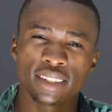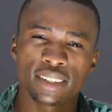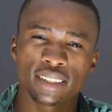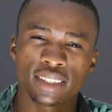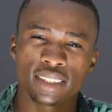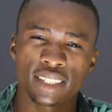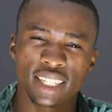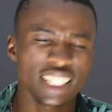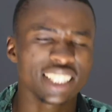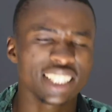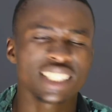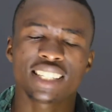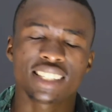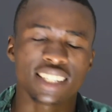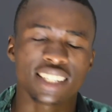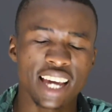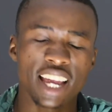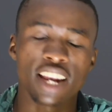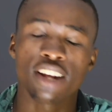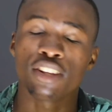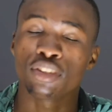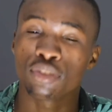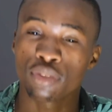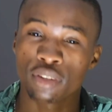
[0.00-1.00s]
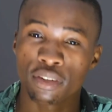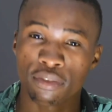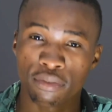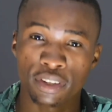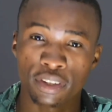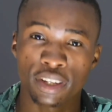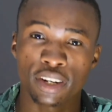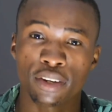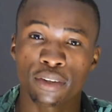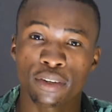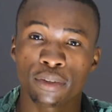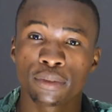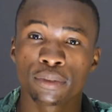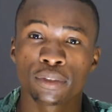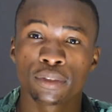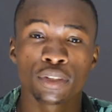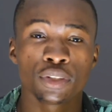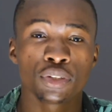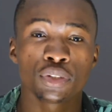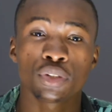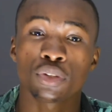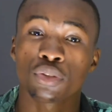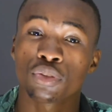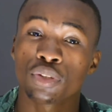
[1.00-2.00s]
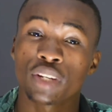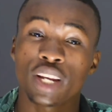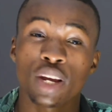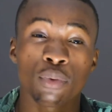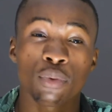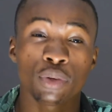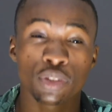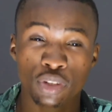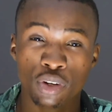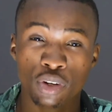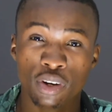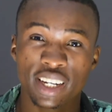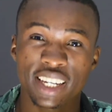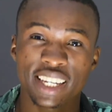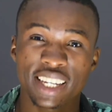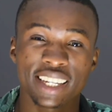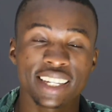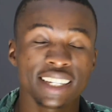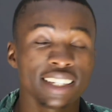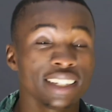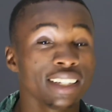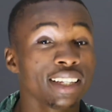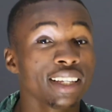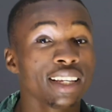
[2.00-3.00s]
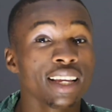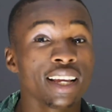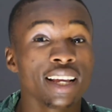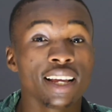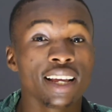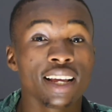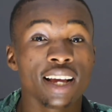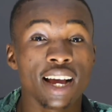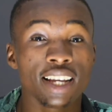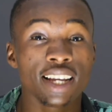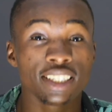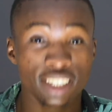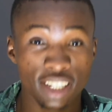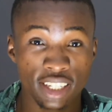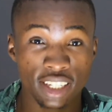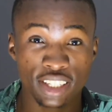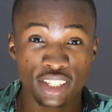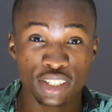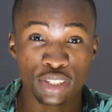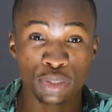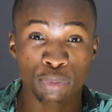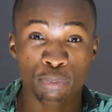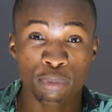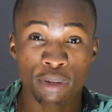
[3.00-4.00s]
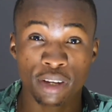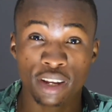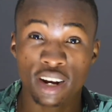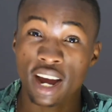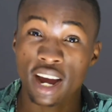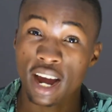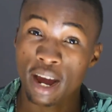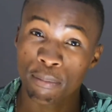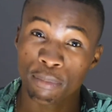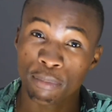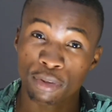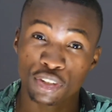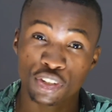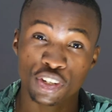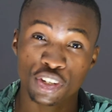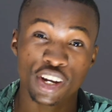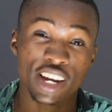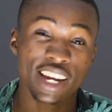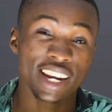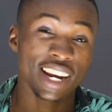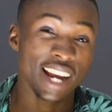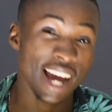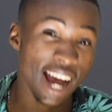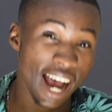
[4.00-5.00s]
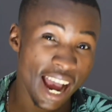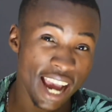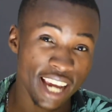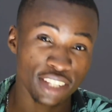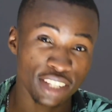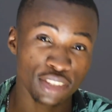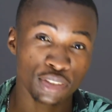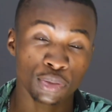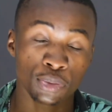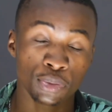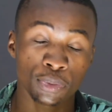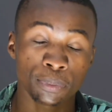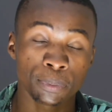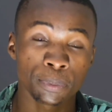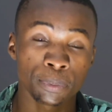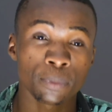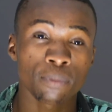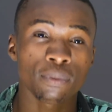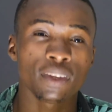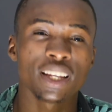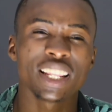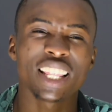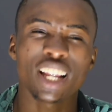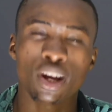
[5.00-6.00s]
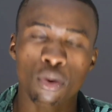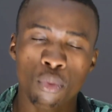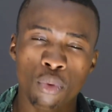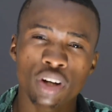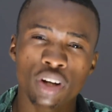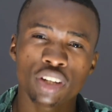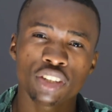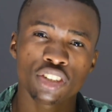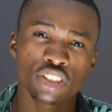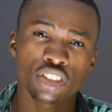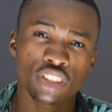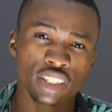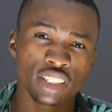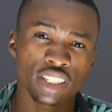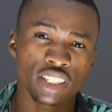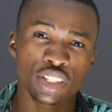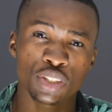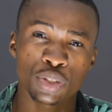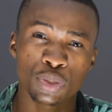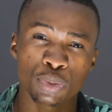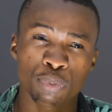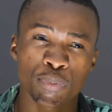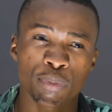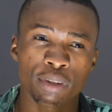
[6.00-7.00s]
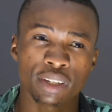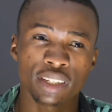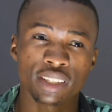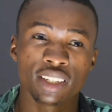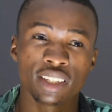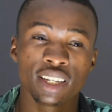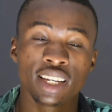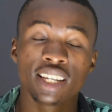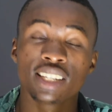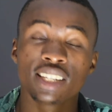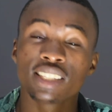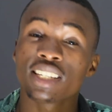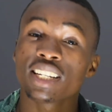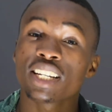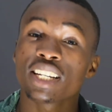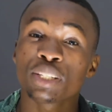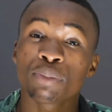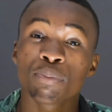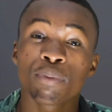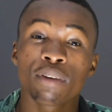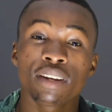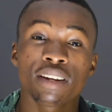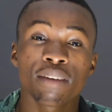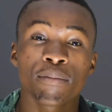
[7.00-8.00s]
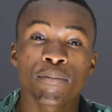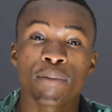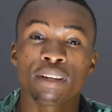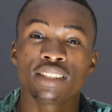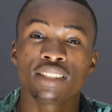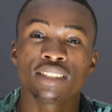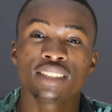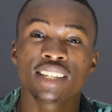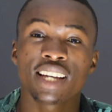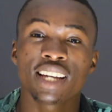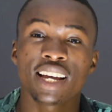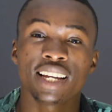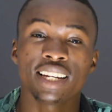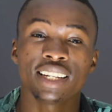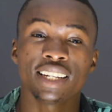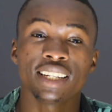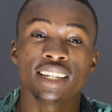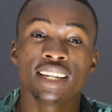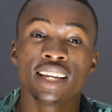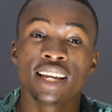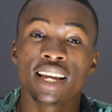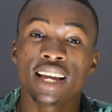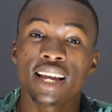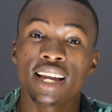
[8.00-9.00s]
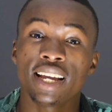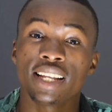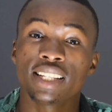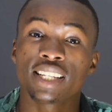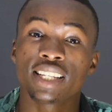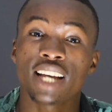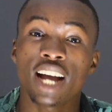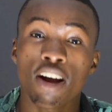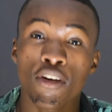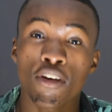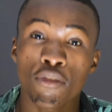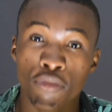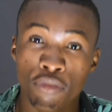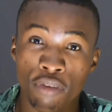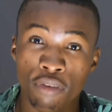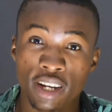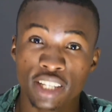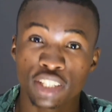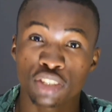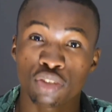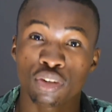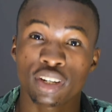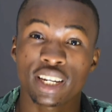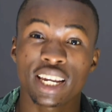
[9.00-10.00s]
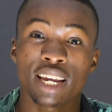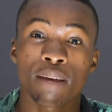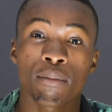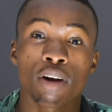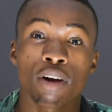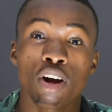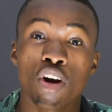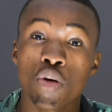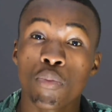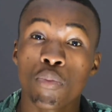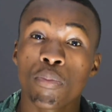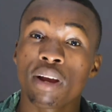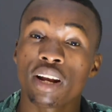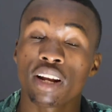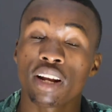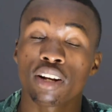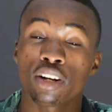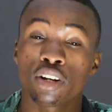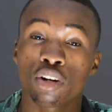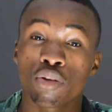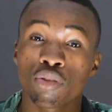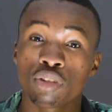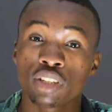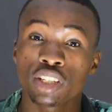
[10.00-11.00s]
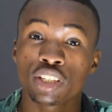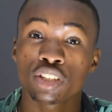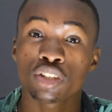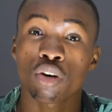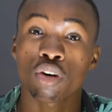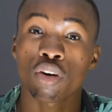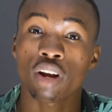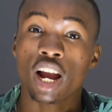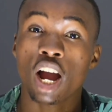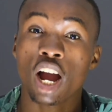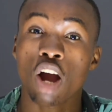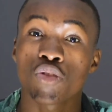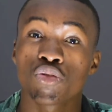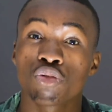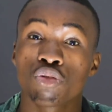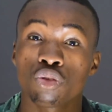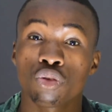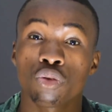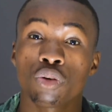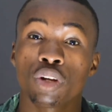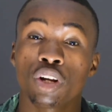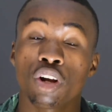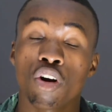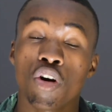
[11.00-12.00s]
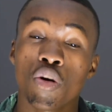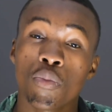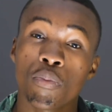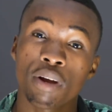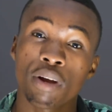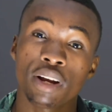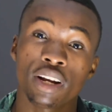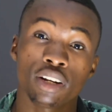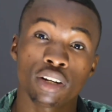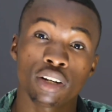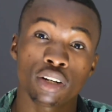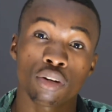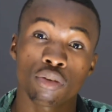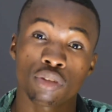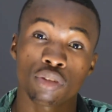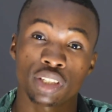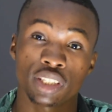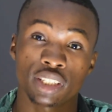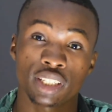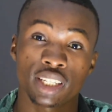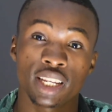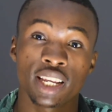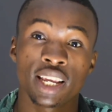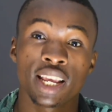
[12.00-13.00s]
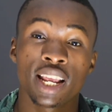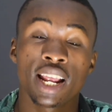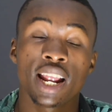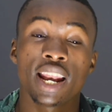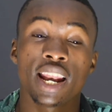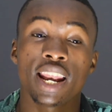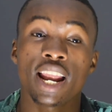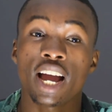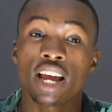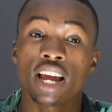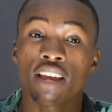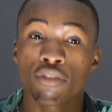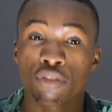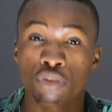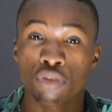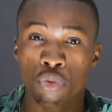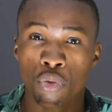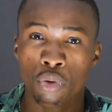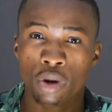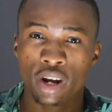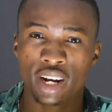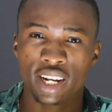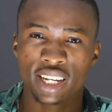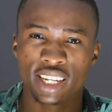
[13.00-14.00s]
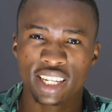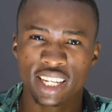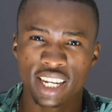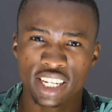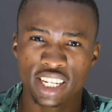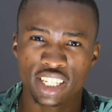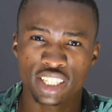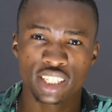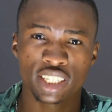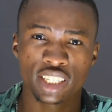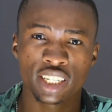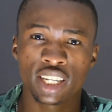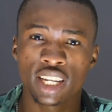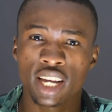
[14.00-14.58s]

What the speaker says: let's just get into the video. So today we're talking shutter speed, aperture and ISO. Now what is shutter speed? Shutter speed is basically it's how fast your camera opens and closes or how slow it opens and closes. Now if you want to catch